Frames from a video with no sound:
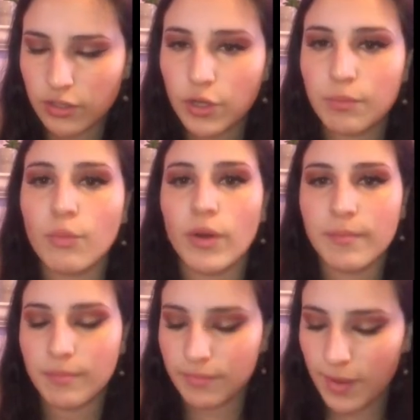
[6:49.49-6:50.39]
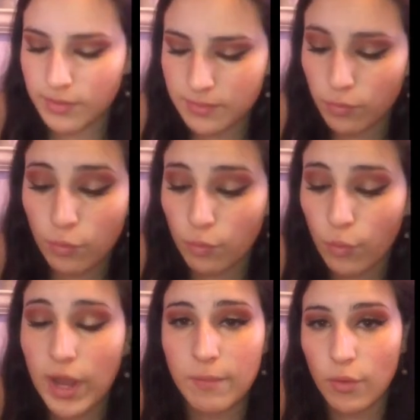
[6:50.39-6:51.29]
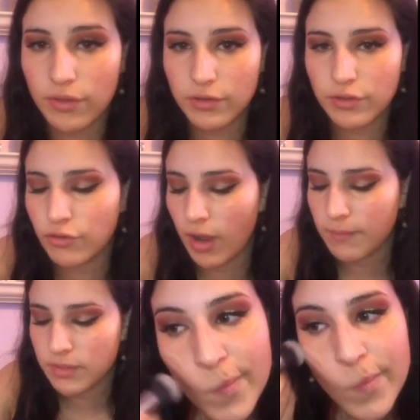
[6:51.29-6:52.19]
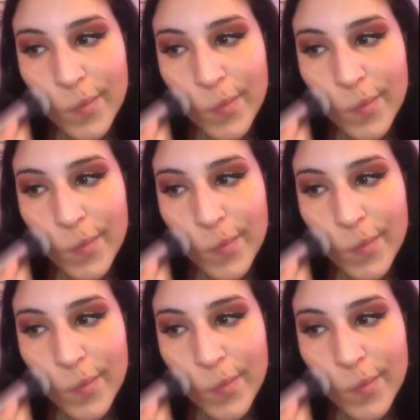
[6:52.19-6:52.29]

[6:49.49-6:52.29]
Nope, one, that was way more than 2 drops.